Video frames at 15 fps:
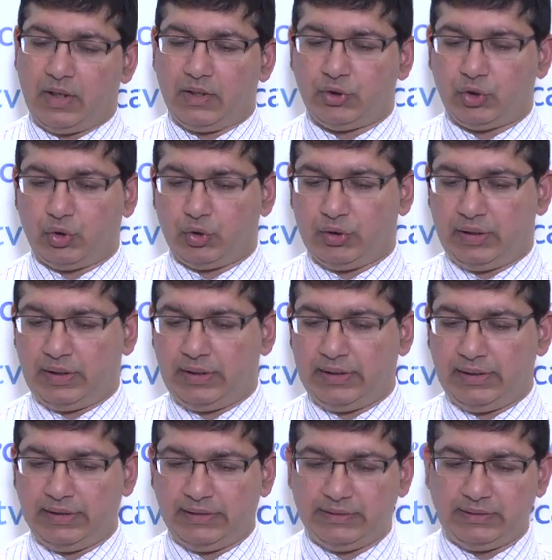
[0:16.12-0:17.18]
So there
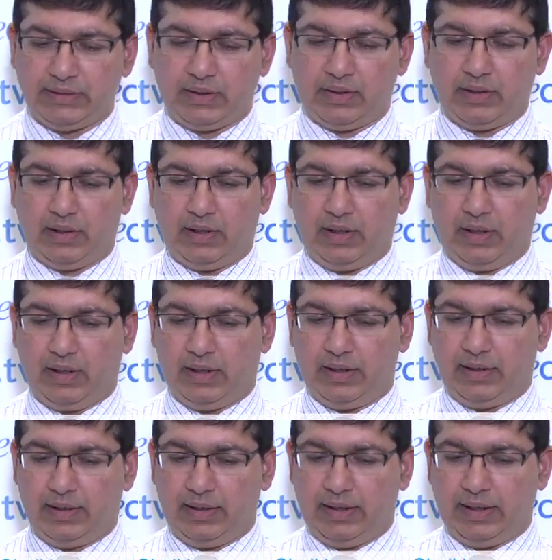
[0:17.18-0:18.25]
is
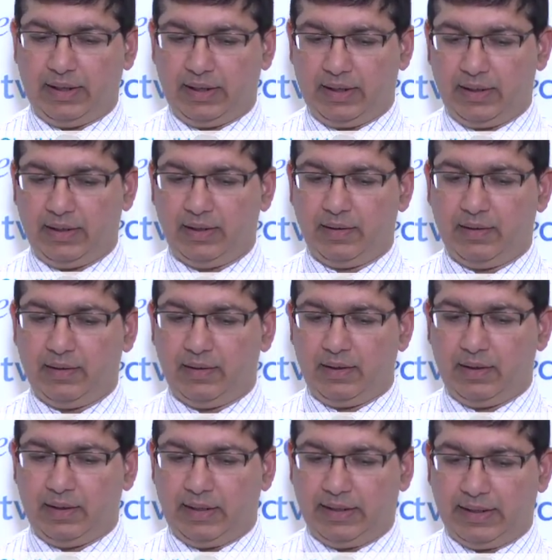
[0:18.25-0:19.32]
an
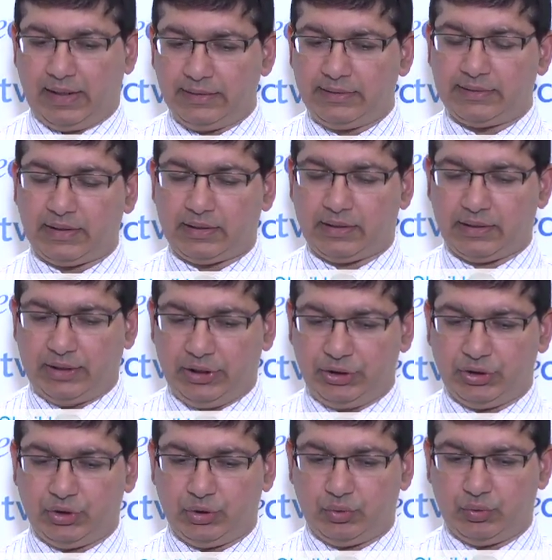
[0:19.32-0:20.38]
unsettled
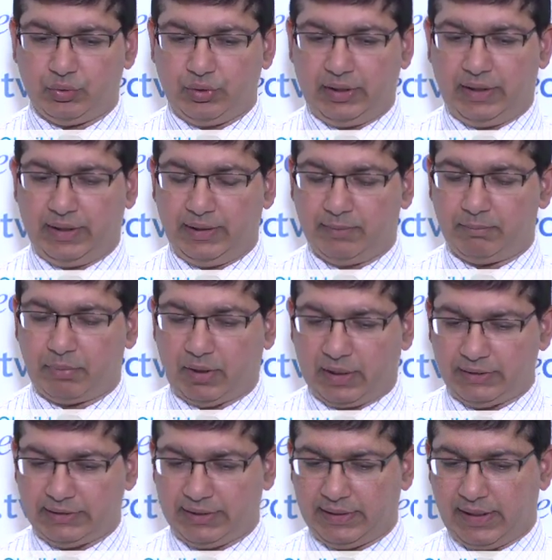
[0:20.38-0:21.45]
issue in
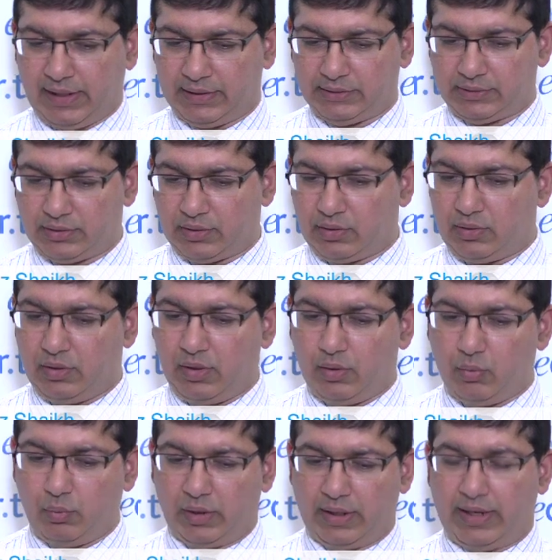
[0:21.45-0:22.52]
prostate cancer
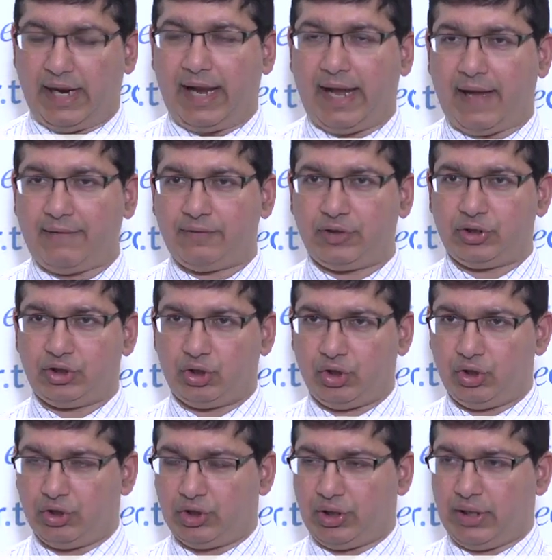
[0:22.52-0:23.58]
where after
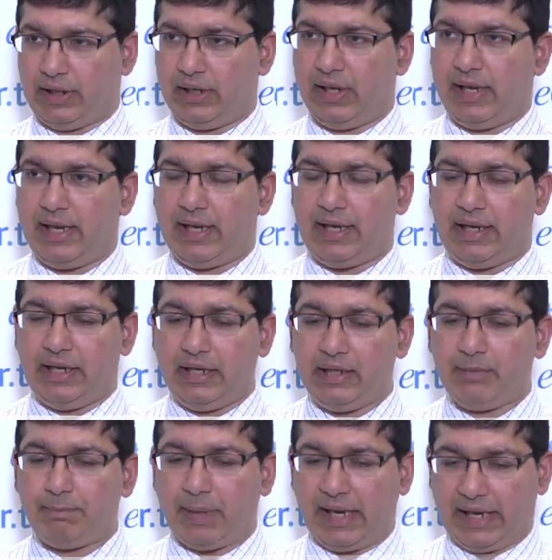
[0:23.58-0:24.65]
surgery
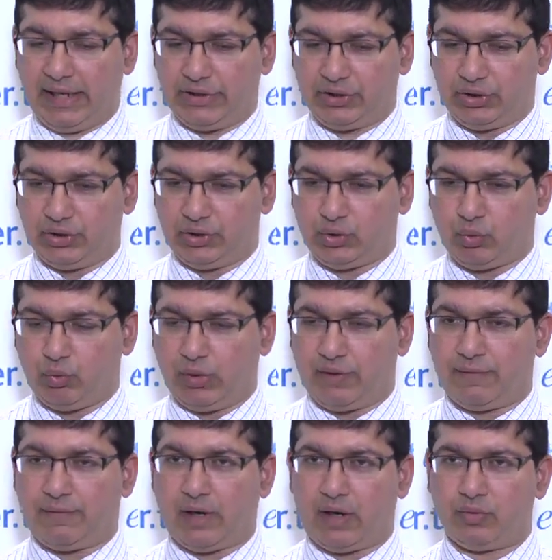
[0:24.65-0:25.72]
in patients were
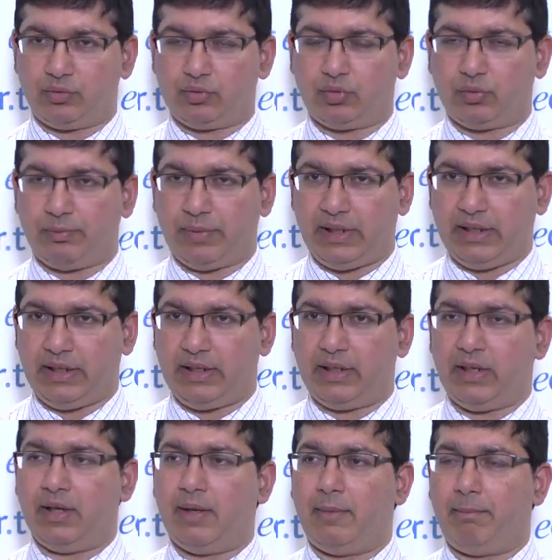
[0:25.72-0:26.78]
found to be
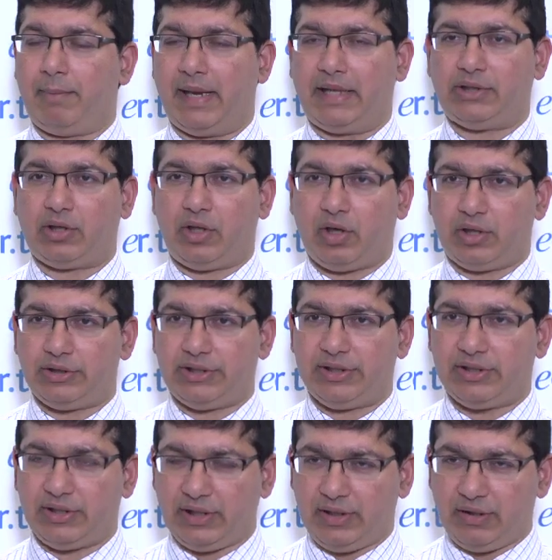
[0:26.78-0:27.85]
pathologic
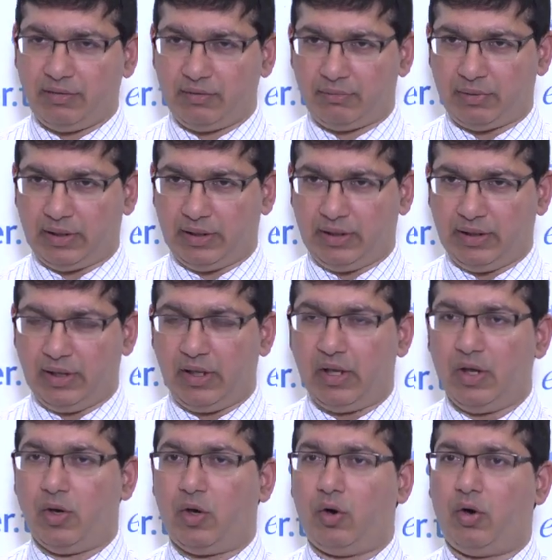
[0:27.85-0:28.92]
T3
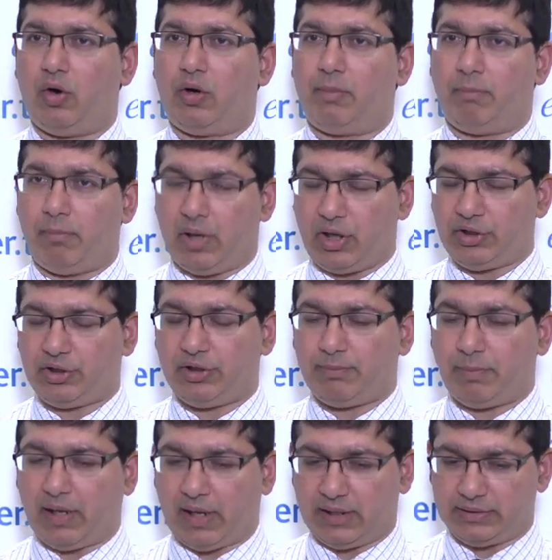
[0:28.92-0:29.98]
or margin
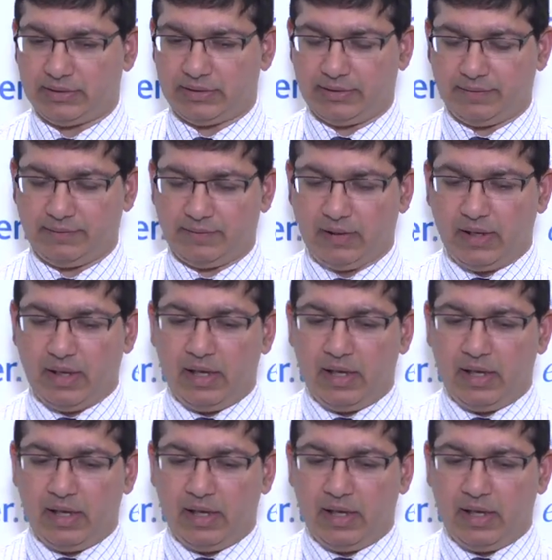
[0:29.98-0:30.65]
positive.